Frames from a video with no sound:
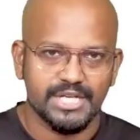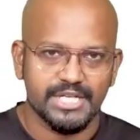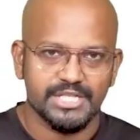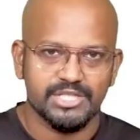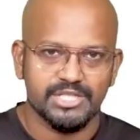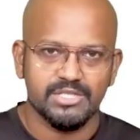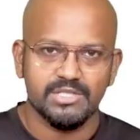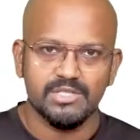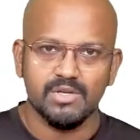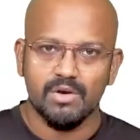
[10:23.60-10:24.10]

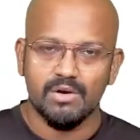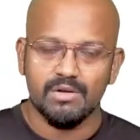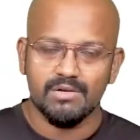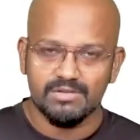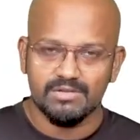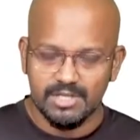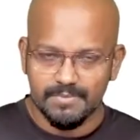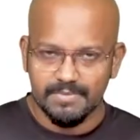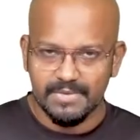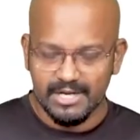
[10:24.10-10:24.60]
agents or
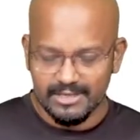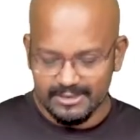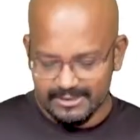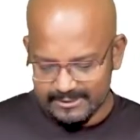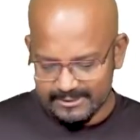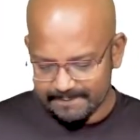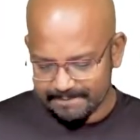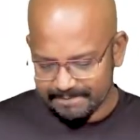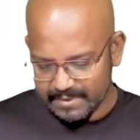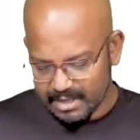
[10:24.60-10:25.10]

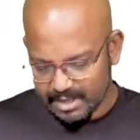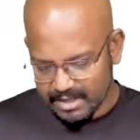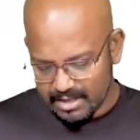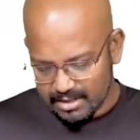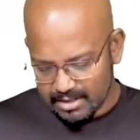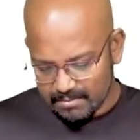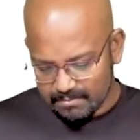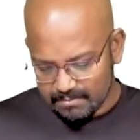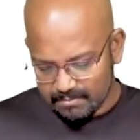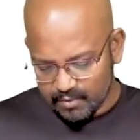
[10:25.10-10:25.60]
triptans.
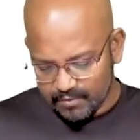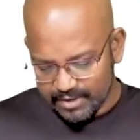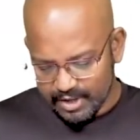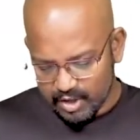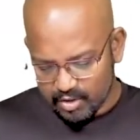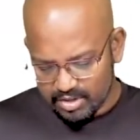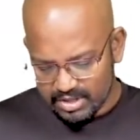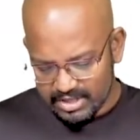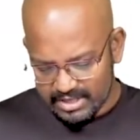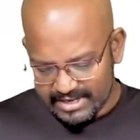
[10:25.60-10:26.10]
Moving
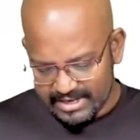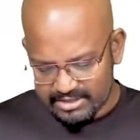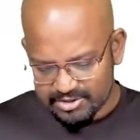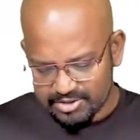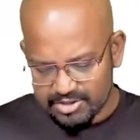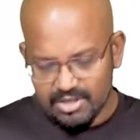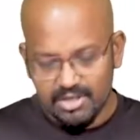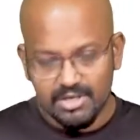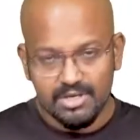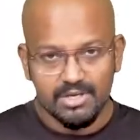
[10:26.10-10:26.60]
on to the next
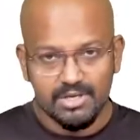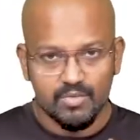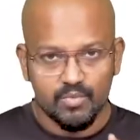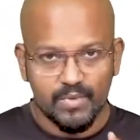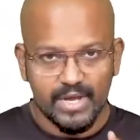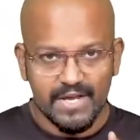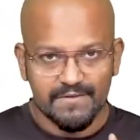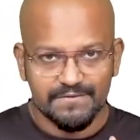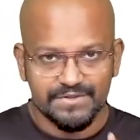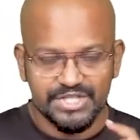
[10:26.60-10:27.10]
drug, we
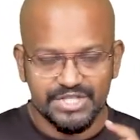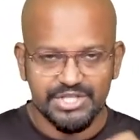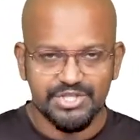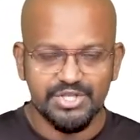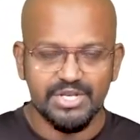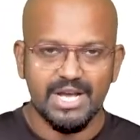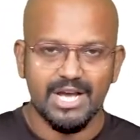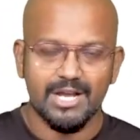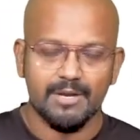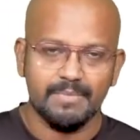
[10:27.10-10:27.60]
have
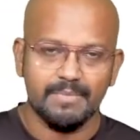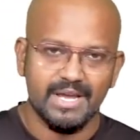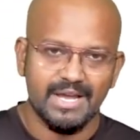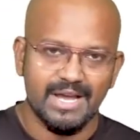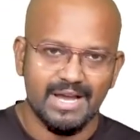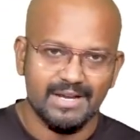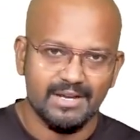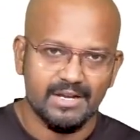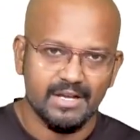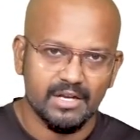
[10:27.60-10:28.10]
CGRP
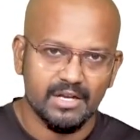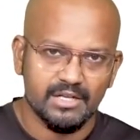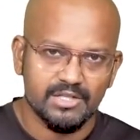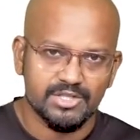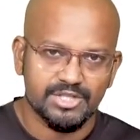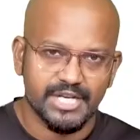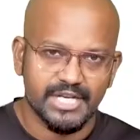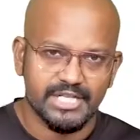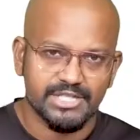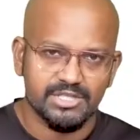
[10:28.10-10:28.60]

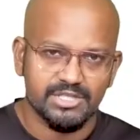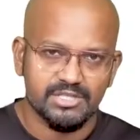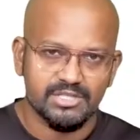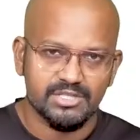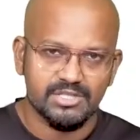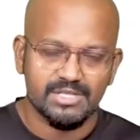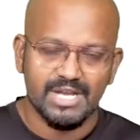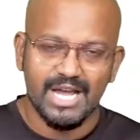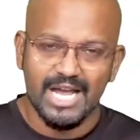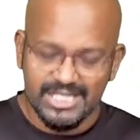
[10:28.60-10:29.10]
antagonist
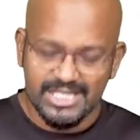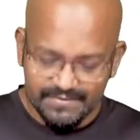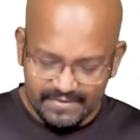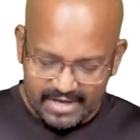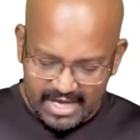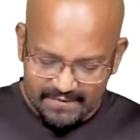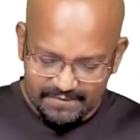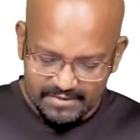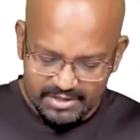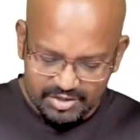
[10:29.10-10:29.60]
agents. As we
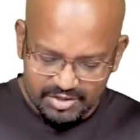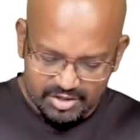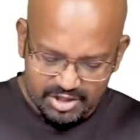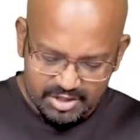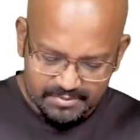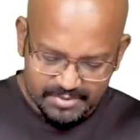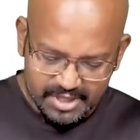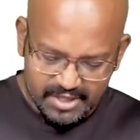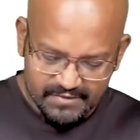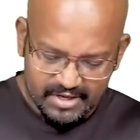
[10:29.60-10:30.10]
have
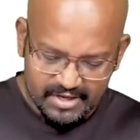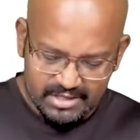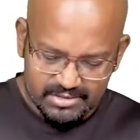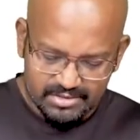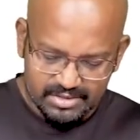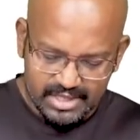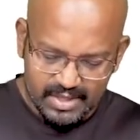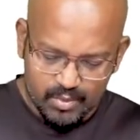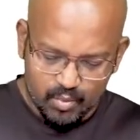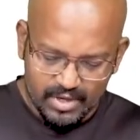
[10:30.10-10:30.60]
discussed
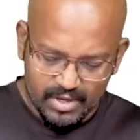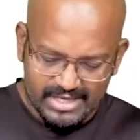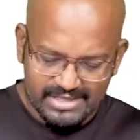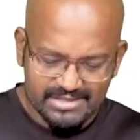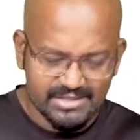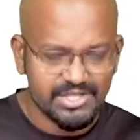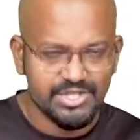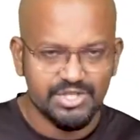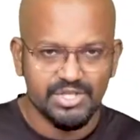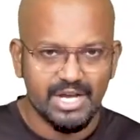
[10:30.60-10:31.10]
previously, what
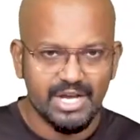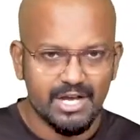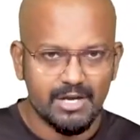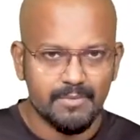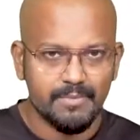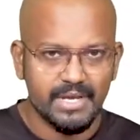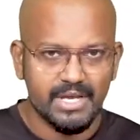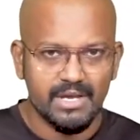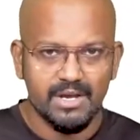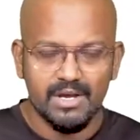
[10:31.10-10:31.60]
is
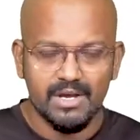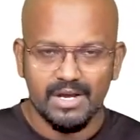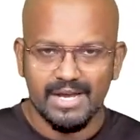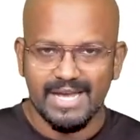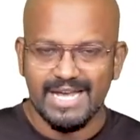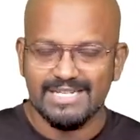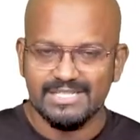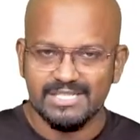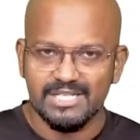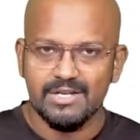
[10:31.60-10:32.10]
CGRP?
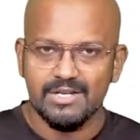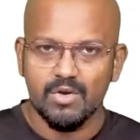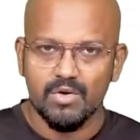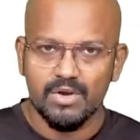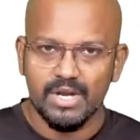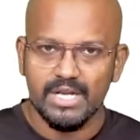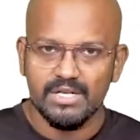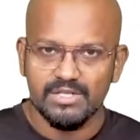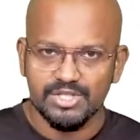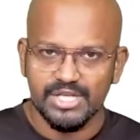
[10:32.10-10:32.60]

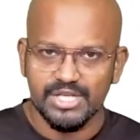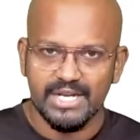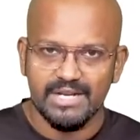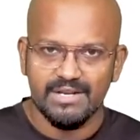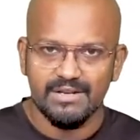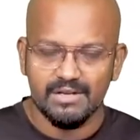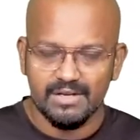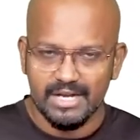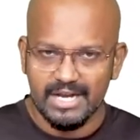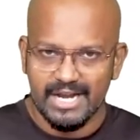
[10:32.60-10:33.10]
Calcitonin
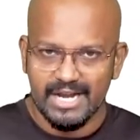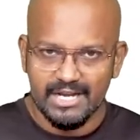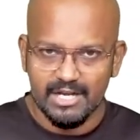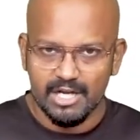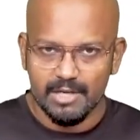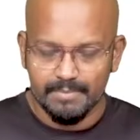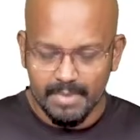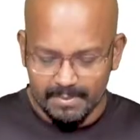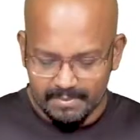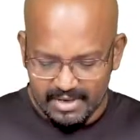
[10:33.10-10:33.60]
gene
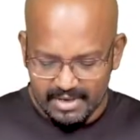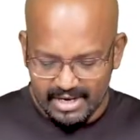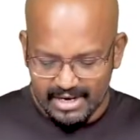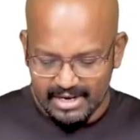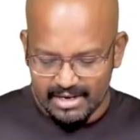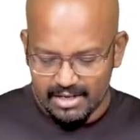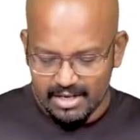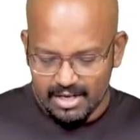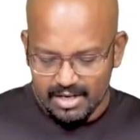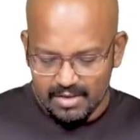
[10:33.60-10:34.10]
related
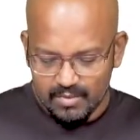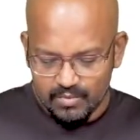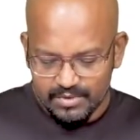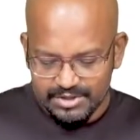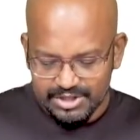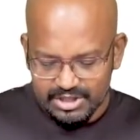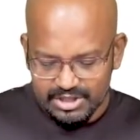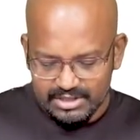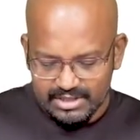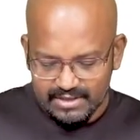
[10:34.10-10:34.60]
peptide,
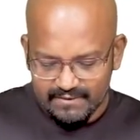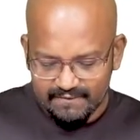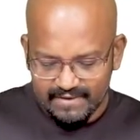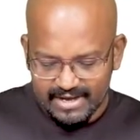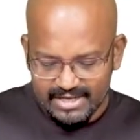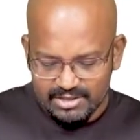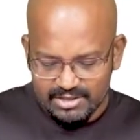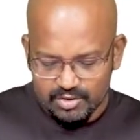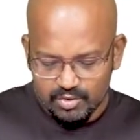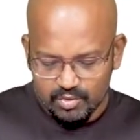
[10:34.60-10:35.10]
which is a
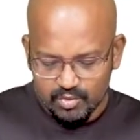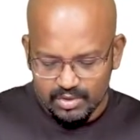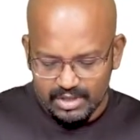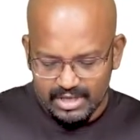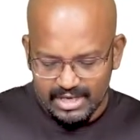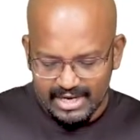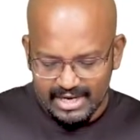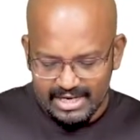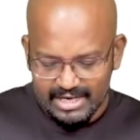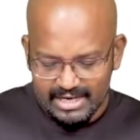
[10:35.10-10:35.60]

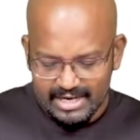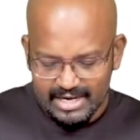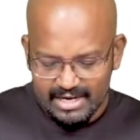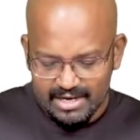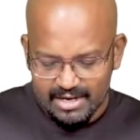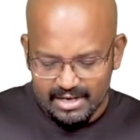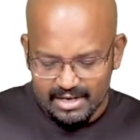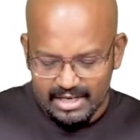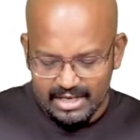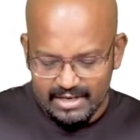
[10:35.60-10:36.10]

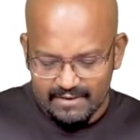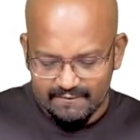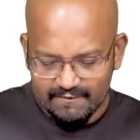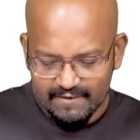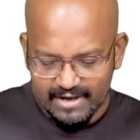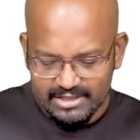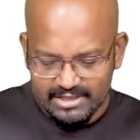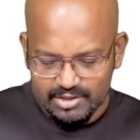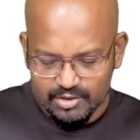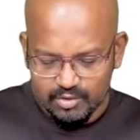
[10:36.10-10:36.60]
vasodilatory
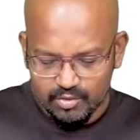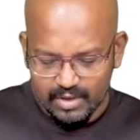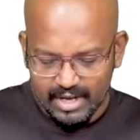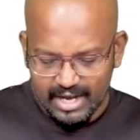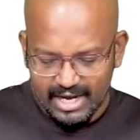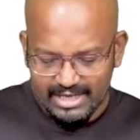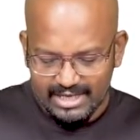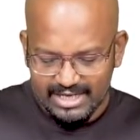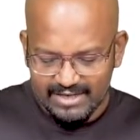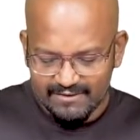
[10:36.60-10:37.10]

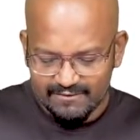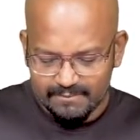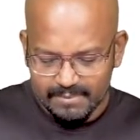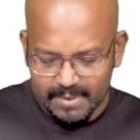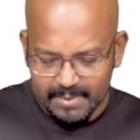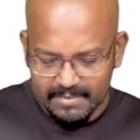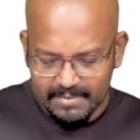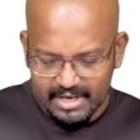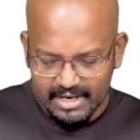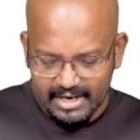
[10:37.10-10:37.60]
vasoactive
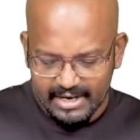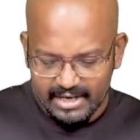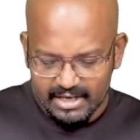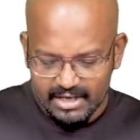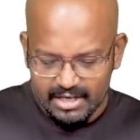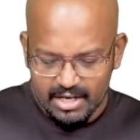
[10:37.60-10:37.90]
peptide.